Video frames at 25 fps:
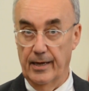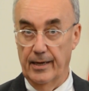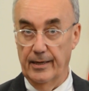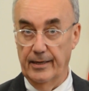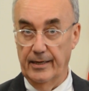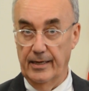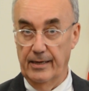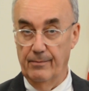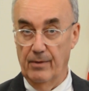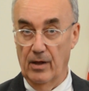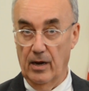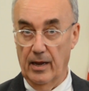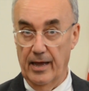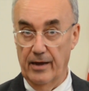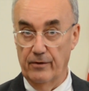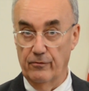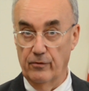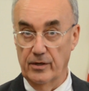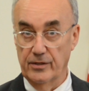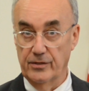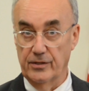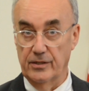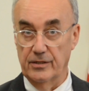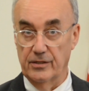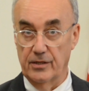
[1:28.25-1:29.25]
email
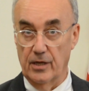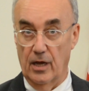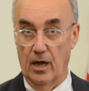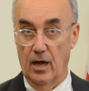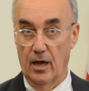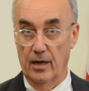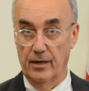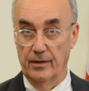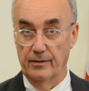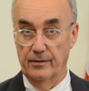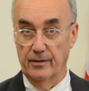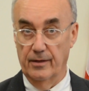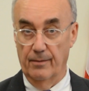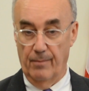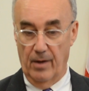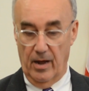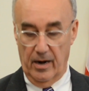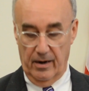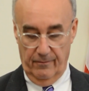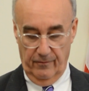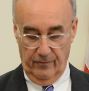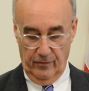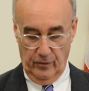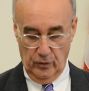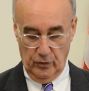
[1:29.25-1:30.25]
address is on the
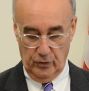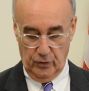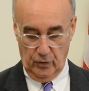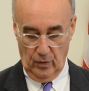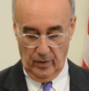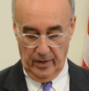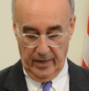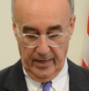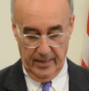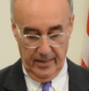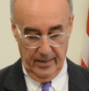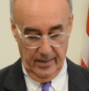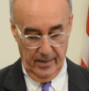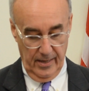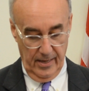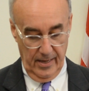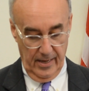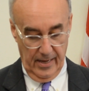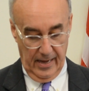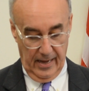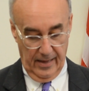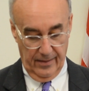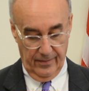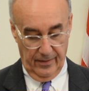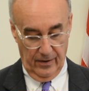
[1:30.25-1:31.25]
bottom of your screen,
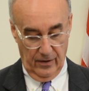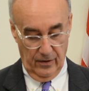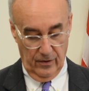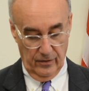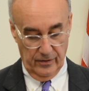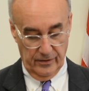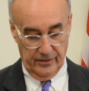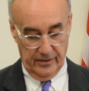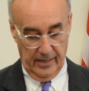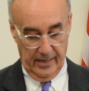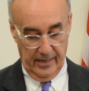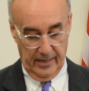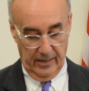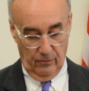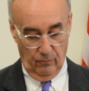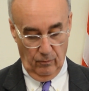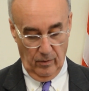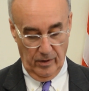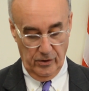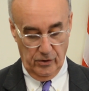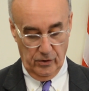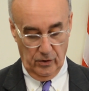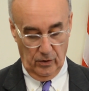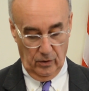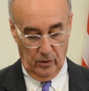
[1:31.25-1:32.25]
and there is a
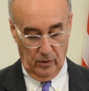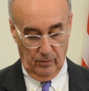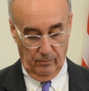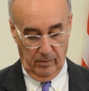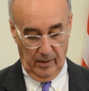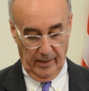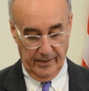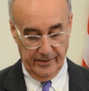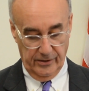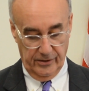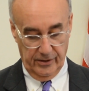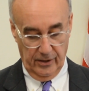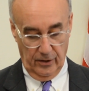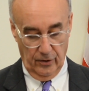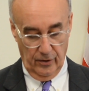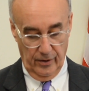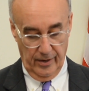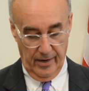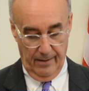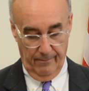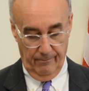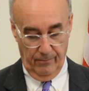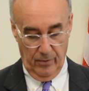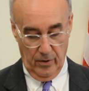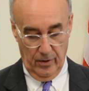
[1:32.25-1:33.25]
regional blood center
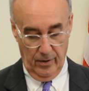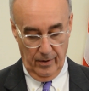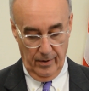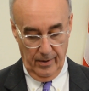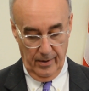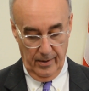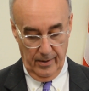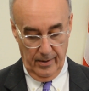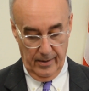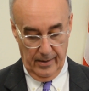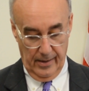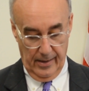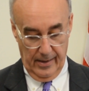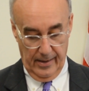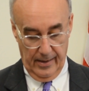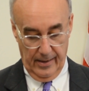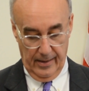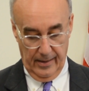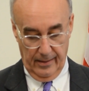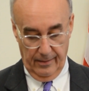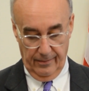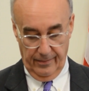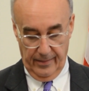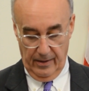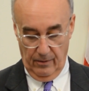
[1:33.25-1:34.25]
number
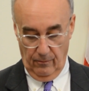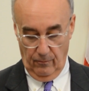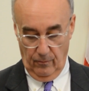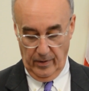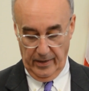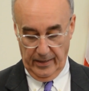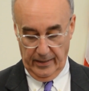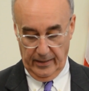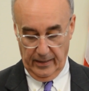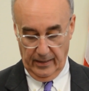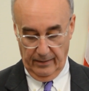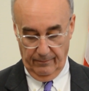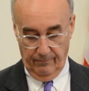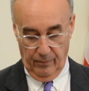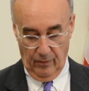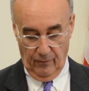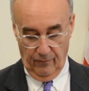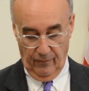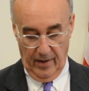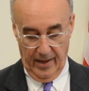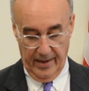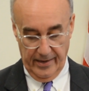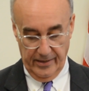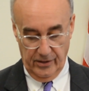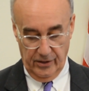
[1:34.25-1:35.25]
that we can
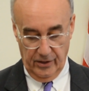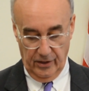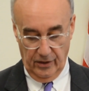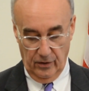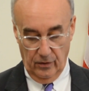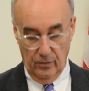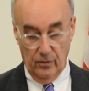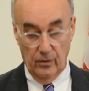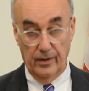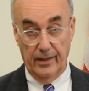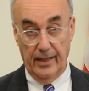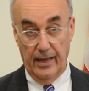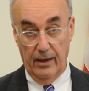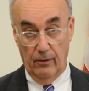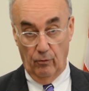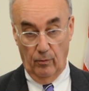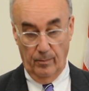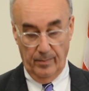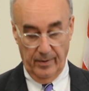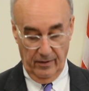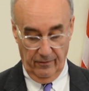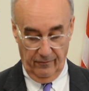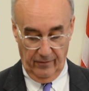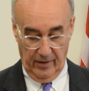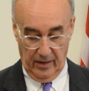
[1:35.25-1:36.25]
provide to you, and that will
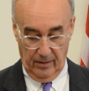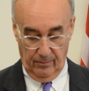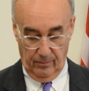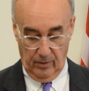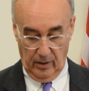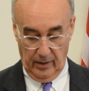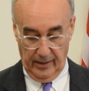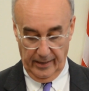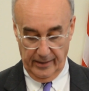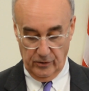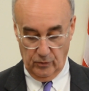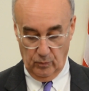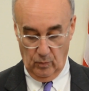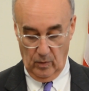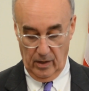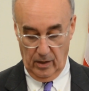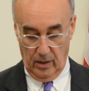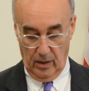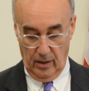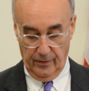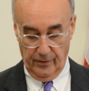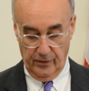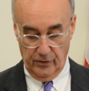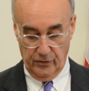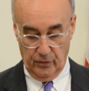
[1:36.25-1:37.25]
be available as well
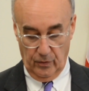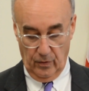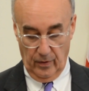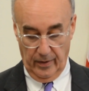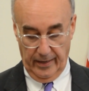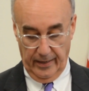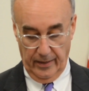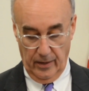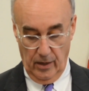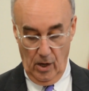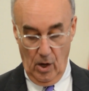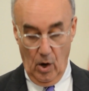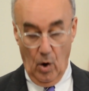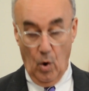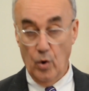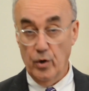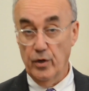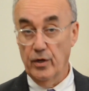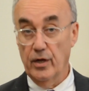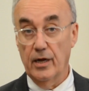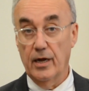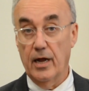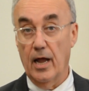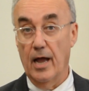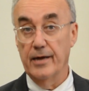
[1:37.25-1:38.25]
on the screen. Or you
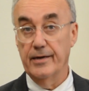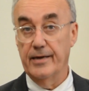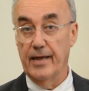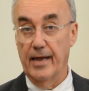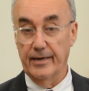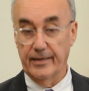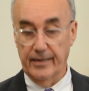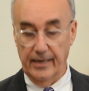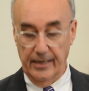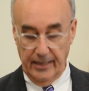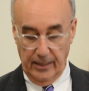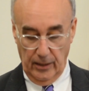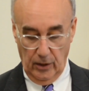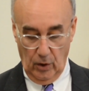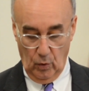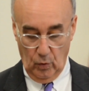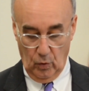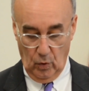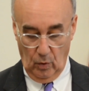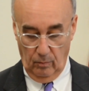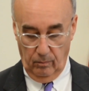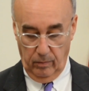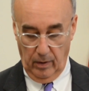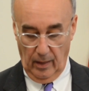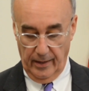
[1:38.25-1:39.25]
can contact any
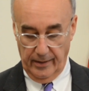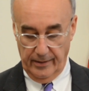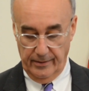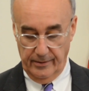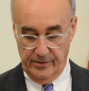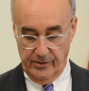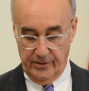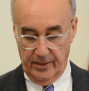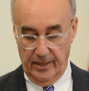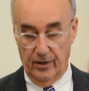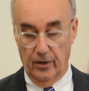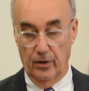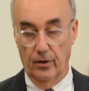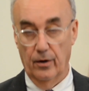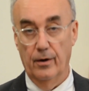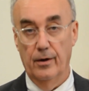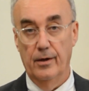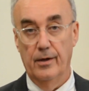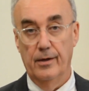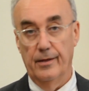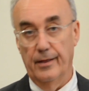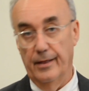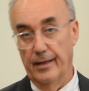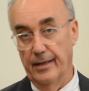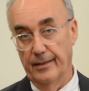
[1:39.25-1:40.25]
local blood center
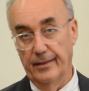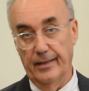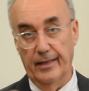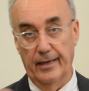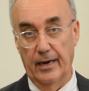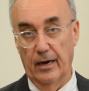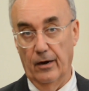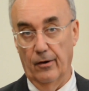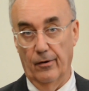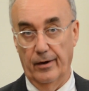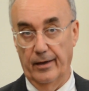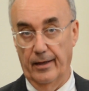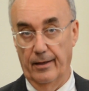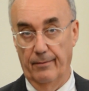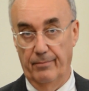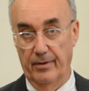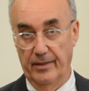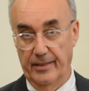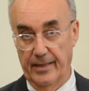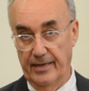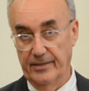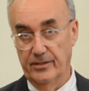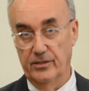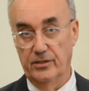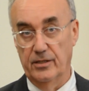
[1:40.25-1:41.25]
in the area, but
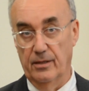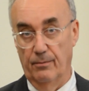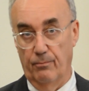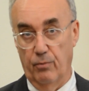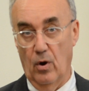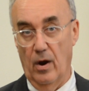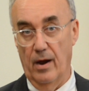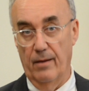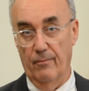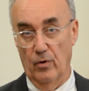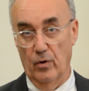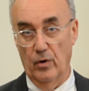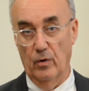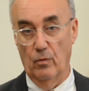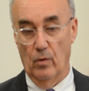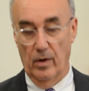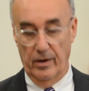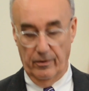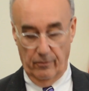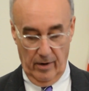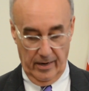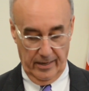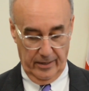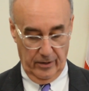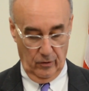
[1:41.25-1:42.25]
that's the primary one
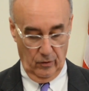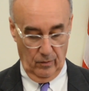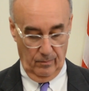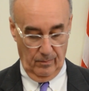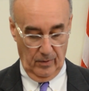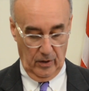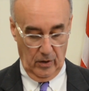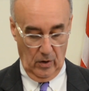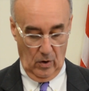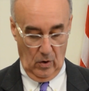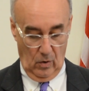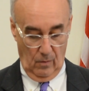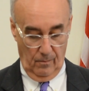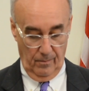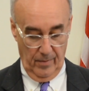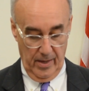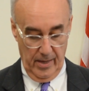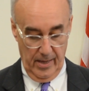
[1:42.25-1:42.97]
right here in Macomb.